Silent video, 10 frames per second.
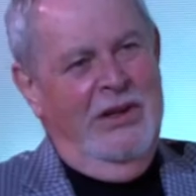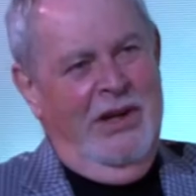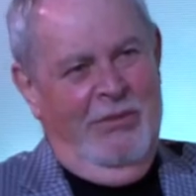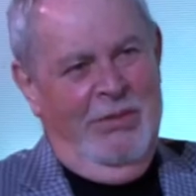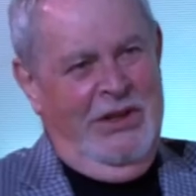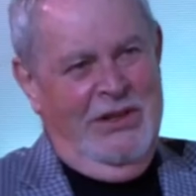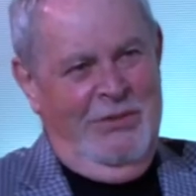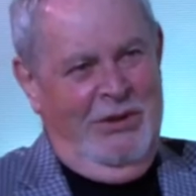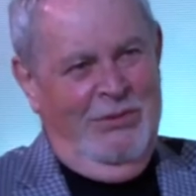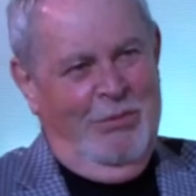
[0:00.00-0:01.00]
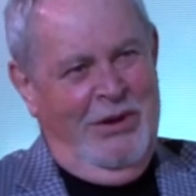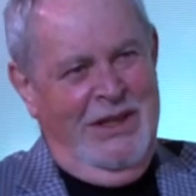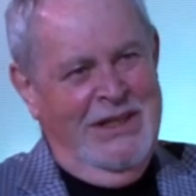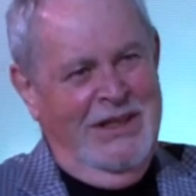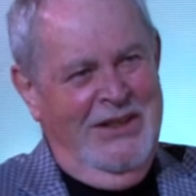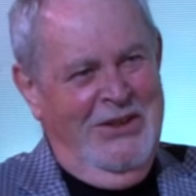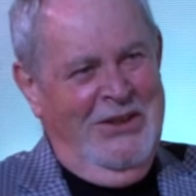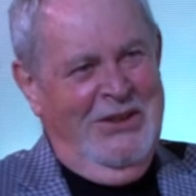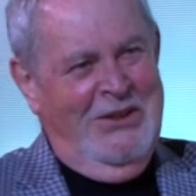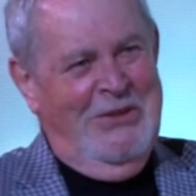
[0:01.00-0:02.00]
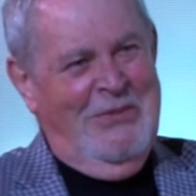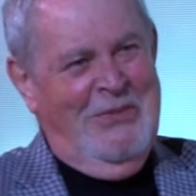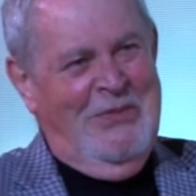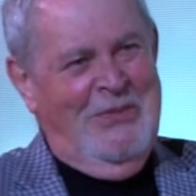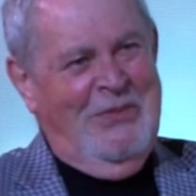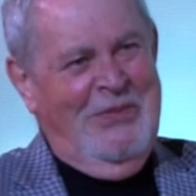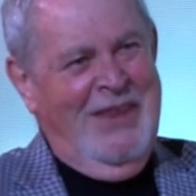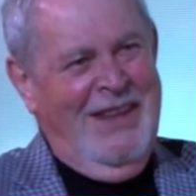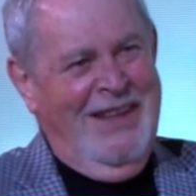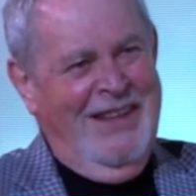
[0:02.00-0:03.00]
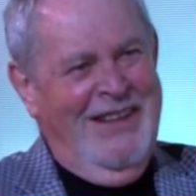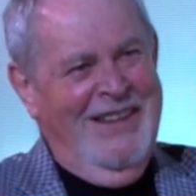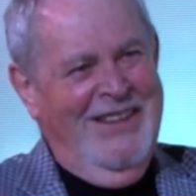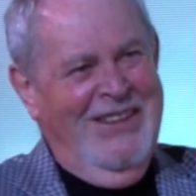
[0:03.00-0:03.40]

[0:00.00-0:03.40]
you had ambitions to become a priest? Well, that would have been the